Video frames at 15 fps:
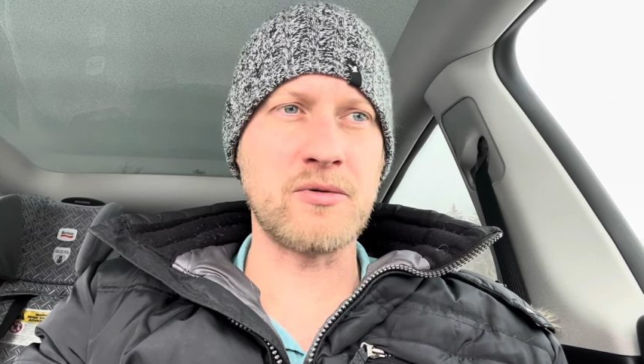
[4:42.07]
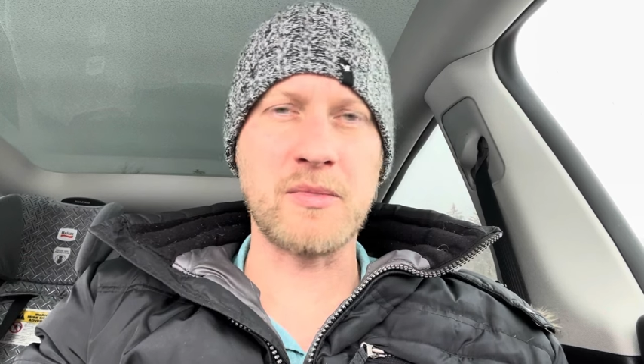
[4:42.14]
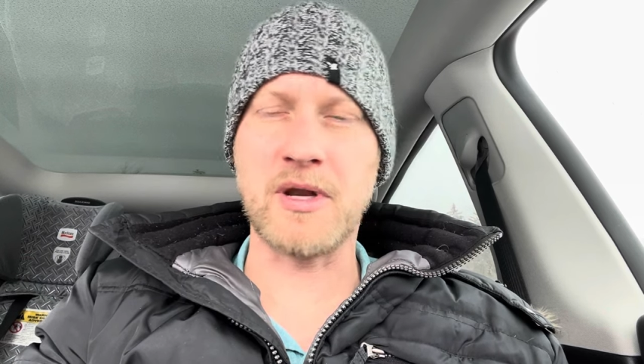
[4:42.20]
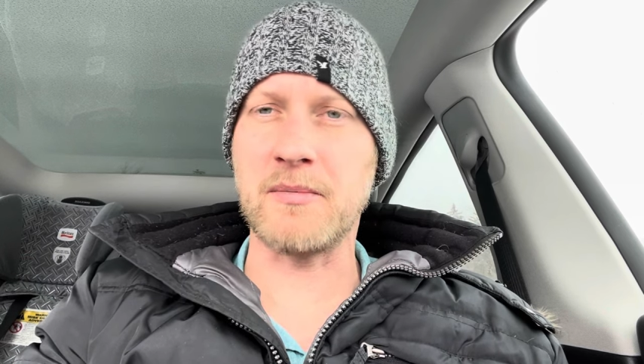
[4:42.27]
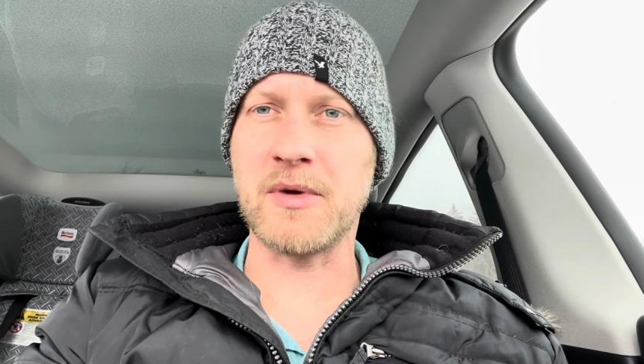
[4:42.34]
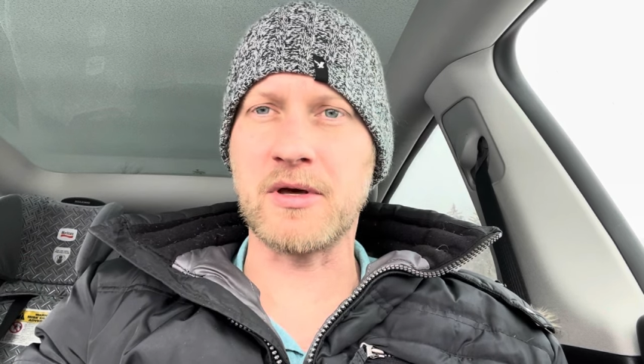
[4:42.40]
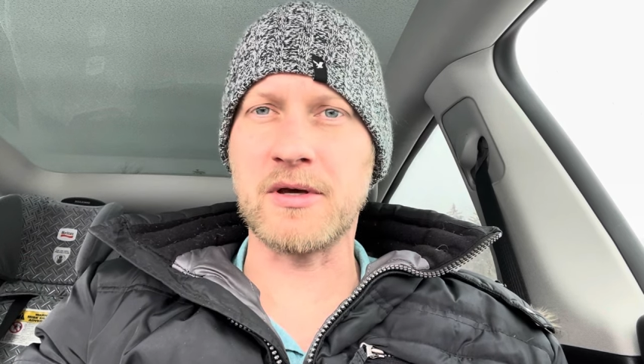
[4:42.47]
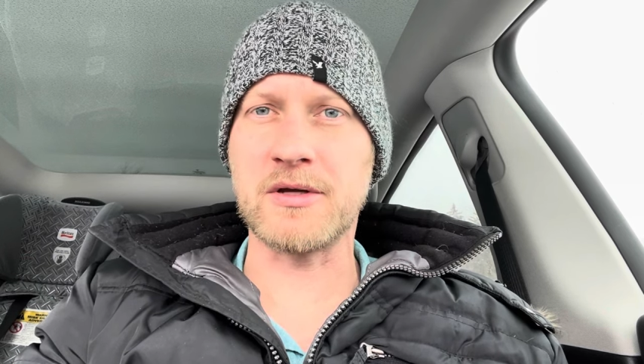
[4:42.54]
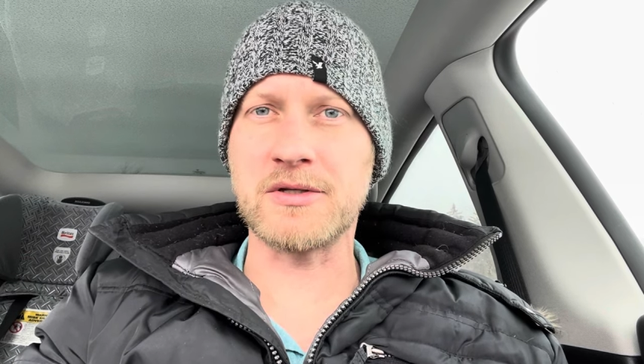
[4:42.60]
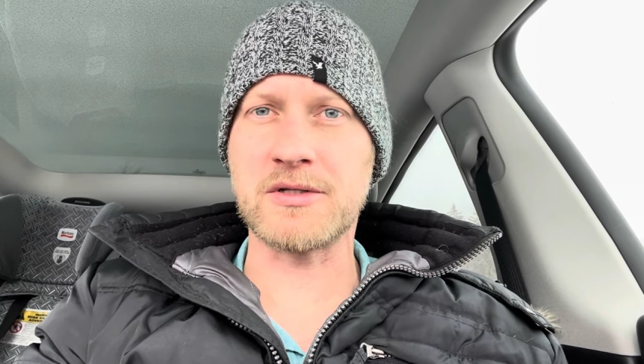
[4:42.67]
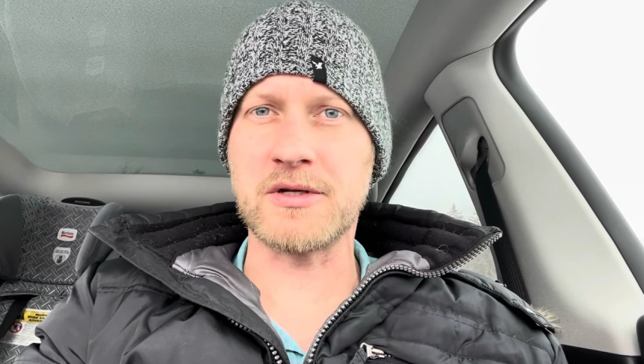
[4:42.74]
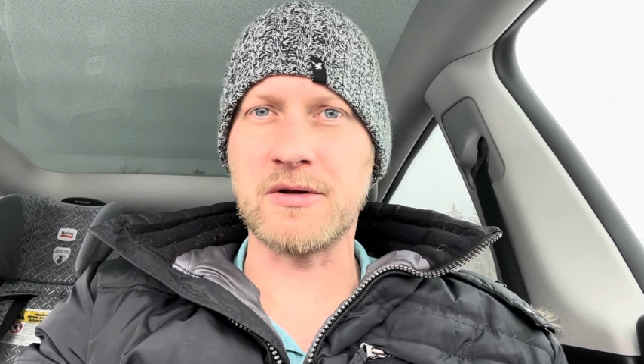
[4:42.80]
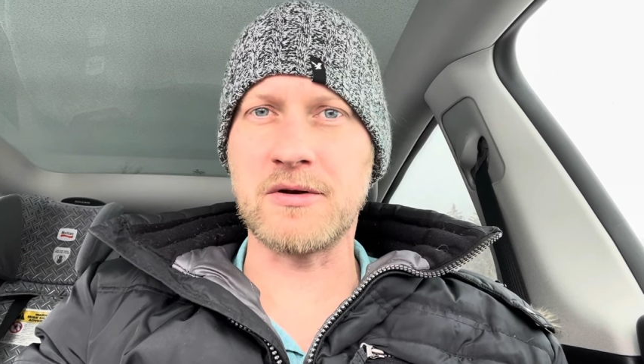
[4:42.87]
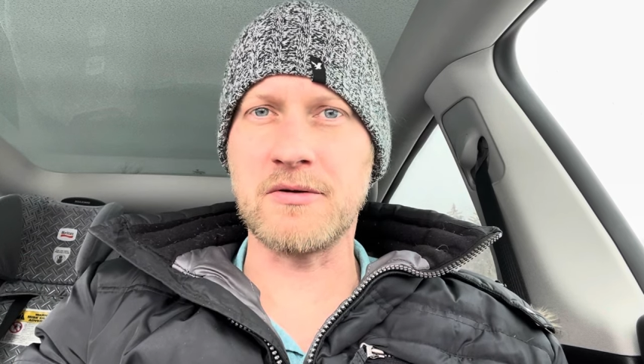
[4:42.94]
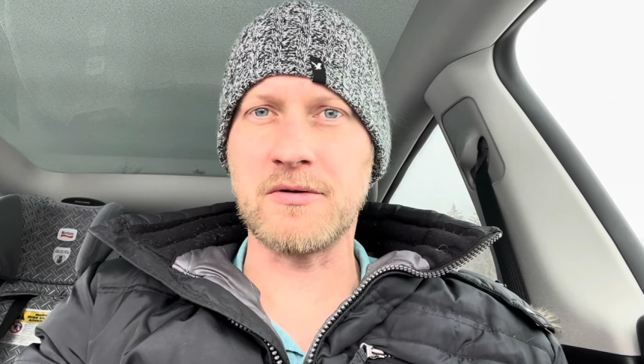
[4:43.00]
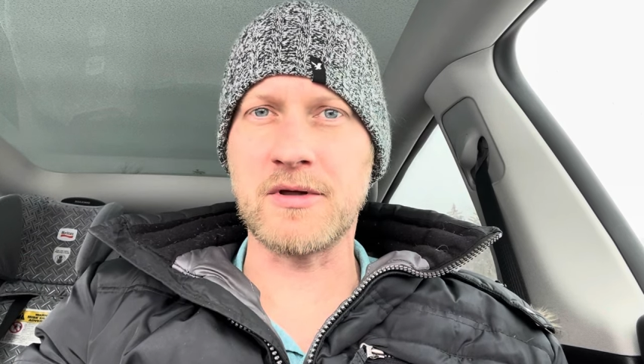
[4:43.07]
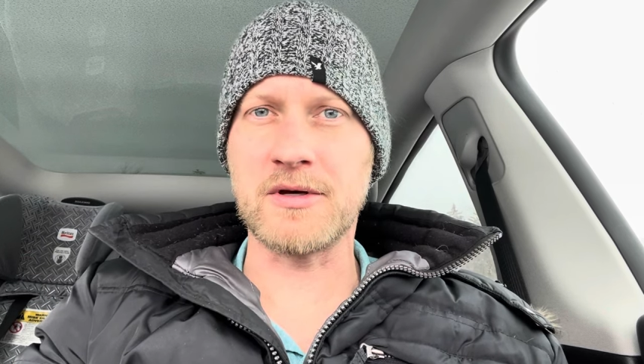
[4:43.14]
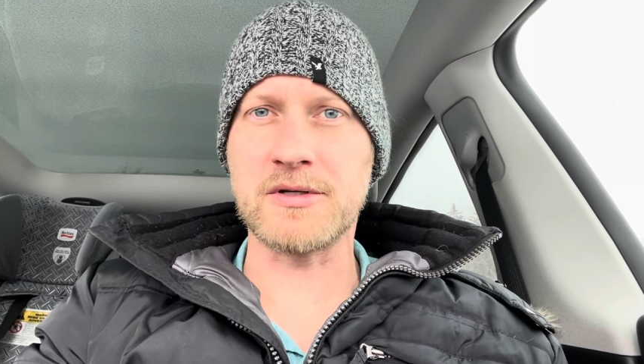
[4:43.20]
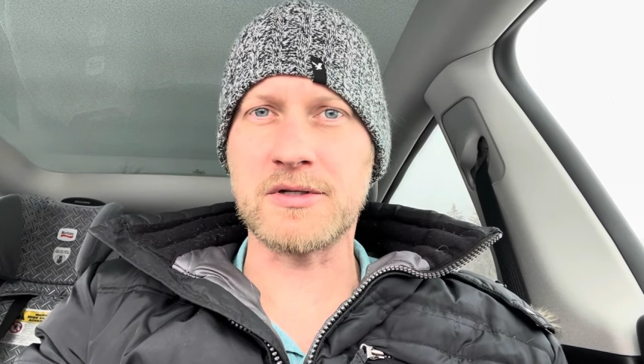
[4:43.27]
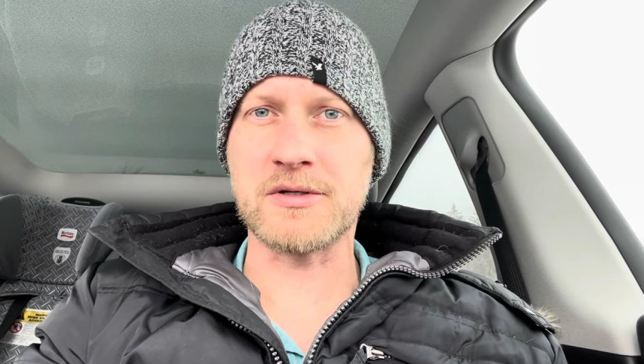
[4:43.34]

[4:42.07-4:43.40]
many millions to do this.